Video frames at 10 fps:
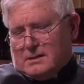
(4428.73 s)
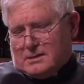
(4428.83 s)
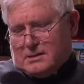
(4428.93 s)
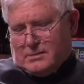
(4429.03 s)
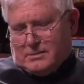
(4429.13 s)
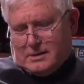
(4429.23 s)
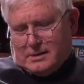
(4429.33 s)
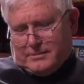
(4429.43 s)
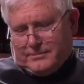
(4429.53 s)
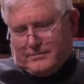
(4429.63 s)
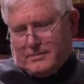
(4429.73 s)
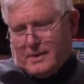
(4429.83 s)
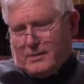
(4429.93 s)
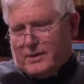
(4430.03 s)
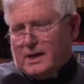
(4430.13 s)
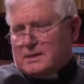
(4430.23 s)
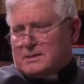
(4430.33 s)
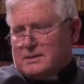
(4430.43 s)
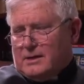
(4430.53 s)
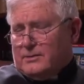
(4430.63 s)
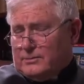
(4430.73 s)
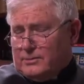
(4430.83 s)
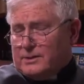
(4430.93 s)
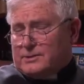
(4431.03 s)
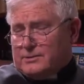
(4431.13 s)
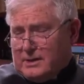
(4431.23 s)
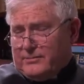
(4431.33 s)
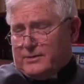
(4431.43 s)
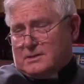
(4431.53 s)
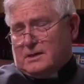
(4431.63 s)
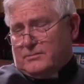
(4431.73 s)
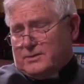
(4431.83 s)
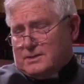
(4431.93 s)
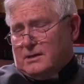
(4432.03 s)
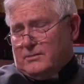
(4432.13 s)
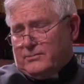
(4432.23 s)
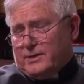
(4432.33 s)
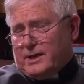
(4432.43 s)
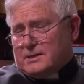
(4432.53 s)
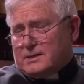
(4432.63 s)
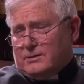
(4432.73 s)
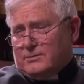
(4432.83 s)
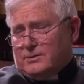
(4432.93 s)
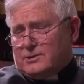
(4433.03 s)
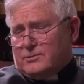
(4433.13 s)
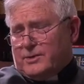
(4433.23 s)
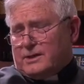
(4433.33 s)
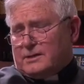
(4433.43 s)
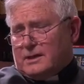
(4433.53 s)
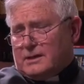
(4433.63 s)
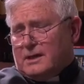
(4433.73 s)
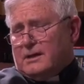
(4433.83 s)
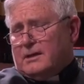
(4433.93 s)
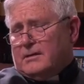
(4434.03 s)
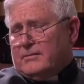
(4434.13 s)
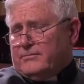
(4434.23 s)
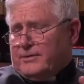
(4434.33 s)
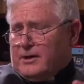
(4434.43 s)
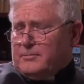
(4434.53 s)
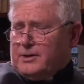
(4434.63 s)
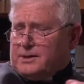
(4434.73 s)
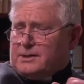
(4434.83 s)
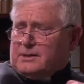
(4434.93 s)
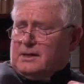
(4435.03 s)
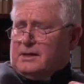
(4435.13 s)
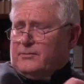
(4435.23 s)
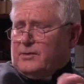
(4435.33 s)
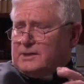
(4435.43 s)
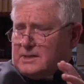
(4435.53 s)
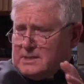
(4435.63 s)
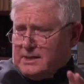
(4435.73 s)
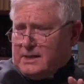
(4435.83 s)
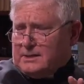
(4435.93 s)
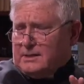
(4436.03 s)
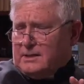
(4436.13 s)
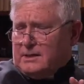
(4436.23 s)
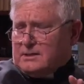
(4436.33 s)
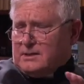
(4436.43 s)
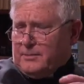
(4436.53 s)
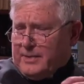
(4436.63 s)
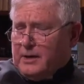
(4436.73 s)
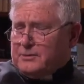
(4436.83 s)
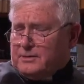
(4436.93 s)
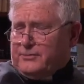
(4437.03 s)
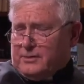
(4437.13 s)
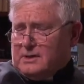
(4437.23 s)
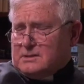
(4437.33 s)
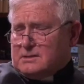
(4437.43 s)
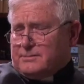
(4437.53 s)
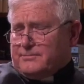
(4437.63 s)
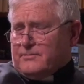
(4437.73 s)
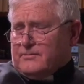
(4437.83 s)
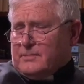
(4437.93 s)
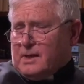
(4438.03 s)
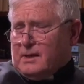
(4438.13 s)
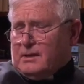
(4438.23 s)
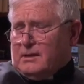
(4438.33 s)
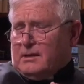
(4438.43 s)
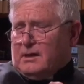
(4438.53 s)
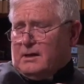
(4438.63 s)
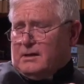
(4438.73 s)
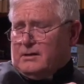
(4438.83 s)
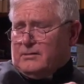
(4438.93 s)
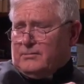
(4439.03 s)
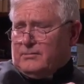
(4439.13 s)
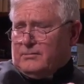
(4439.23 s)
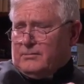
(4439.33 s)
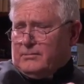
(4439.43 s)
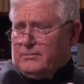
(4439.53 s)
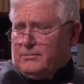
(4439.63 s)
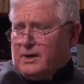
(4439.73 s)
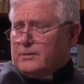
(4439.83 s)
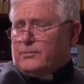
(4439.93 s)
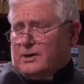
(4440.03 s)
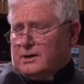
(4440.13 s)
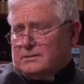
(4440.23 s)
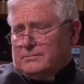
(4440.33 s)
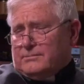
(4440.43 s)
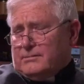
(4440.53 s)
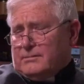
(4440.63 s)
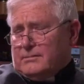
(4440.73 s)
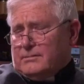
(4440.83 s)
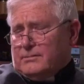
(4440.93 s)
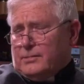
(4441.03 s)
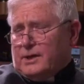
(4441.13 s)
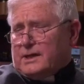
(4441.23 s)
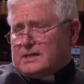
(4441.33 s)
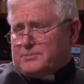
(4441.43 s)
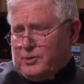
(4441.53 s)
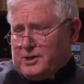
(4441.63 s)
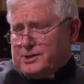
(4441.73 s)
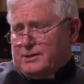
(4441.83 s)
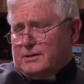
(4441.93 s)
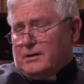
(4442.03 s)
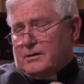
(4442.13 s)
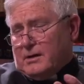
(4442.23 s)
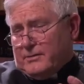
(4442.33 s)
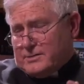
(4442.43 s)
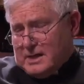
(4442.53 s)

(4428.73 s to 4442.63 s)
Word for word: So we ask our Lord to give us that resolve. We ask our Lord to make that very much of what this Lent is about for us. One word, one expression of